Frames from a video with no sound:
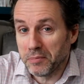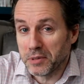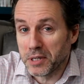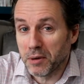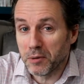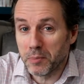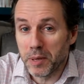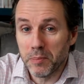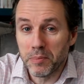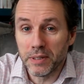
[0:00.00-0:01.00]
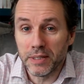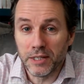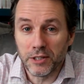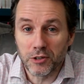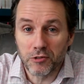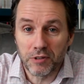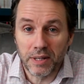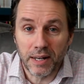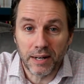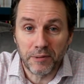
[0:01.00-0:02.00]
tell the people in the industry
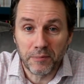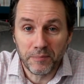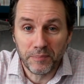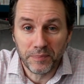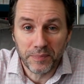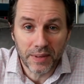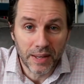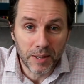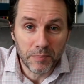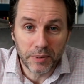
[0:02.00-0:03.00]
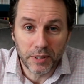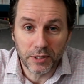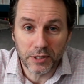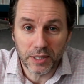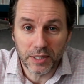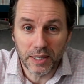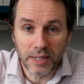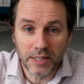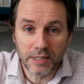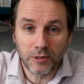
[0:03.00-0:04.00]
that, because I think
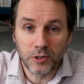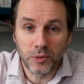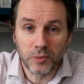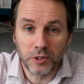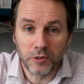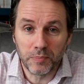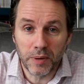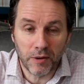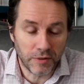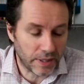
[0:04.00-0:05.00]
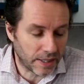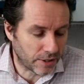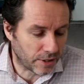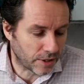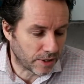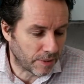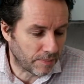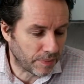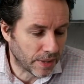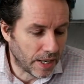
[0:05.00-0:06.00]
there's no shortage of, I think that's just
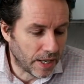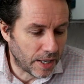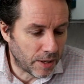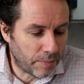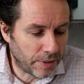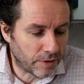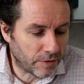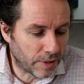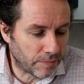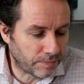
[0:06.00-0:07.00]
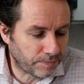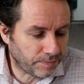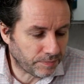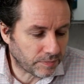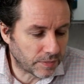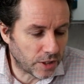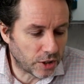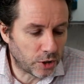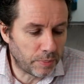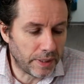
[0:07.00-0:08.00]
a bit of
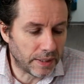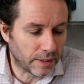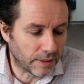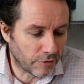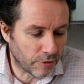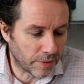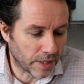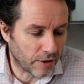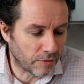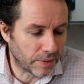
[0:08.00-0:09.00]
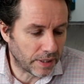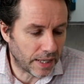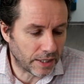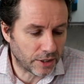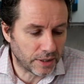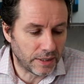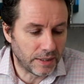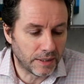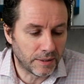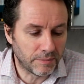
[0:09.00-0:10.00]
spiel from the government. Actually,
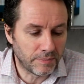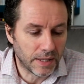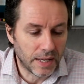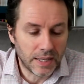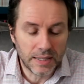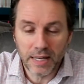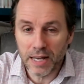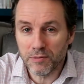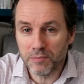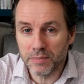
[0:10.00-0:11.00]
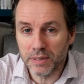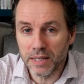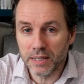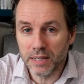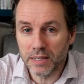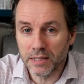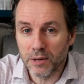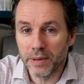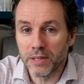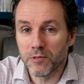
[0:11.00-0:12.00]
there's
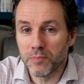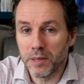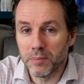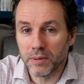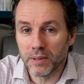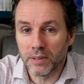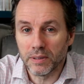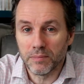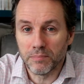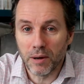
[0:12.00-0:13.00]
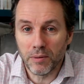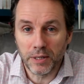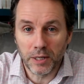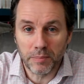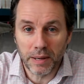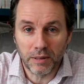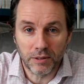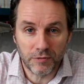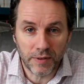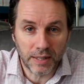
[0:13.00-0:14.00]
no end of people moaning about
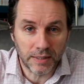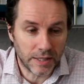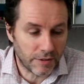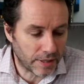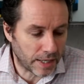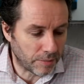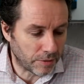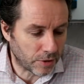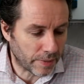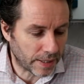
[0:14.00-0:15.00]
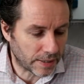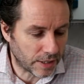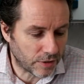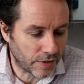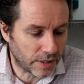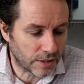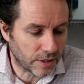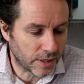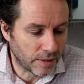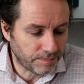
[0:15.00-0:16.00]
the fact that they're unable to access funds.